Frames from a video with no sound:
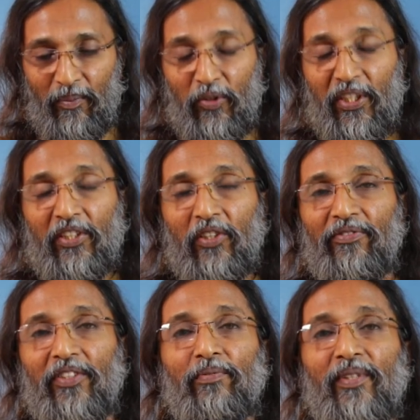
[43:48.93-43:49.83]
mutation
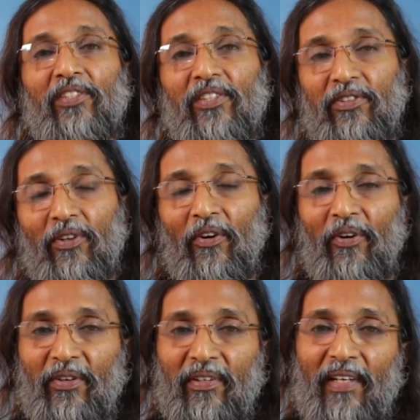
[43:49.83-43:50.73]
of the species
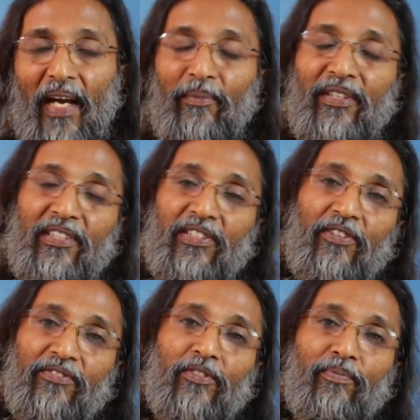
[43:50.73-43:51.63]
or
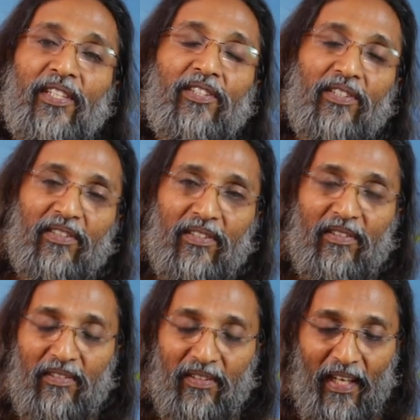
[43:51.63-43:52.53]
emergence of the species.
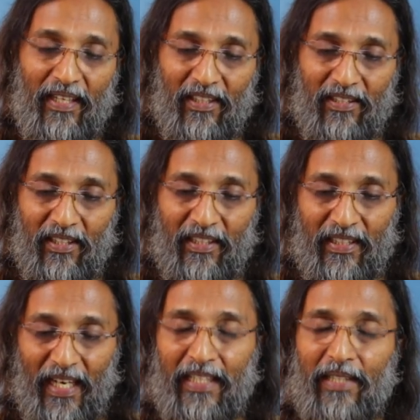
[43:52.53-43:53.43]
And there is
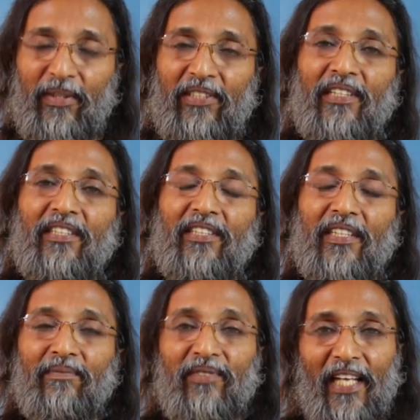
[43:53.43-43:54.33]
certain randomness, there is
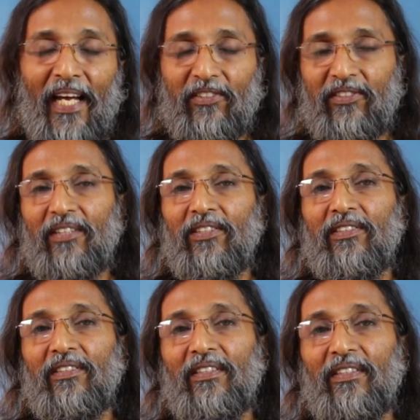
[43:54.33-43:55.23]
certain chance that
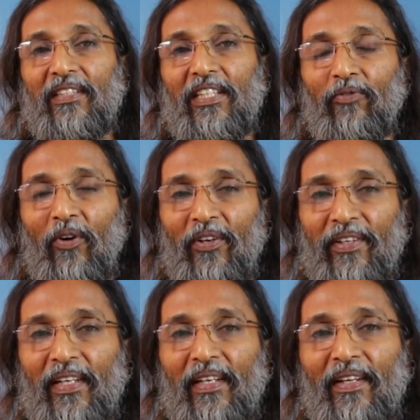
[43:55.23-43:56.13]
is
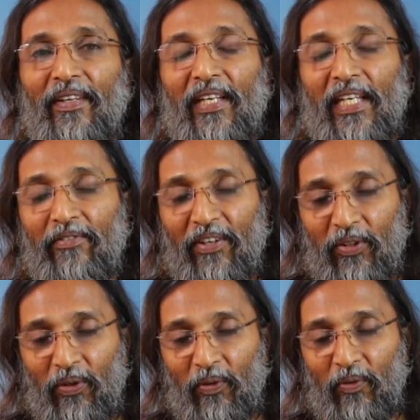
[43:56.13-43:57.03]
involved.
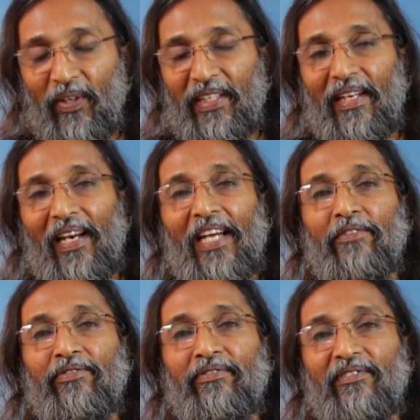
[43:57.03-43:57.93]
Even though when
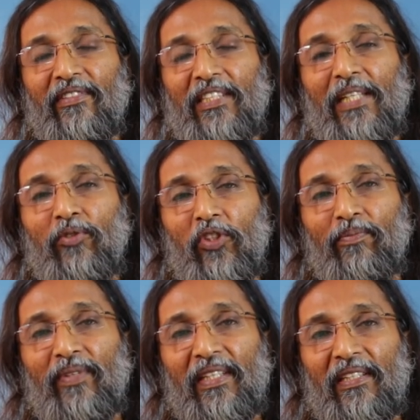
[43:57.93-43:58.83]
life seems
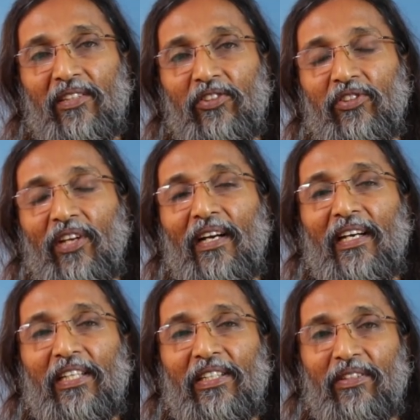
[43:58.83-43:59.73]
to be
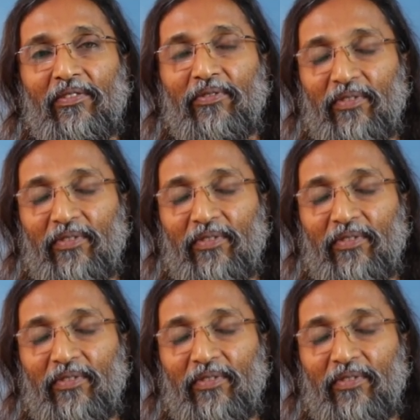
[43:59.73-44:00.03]
struggling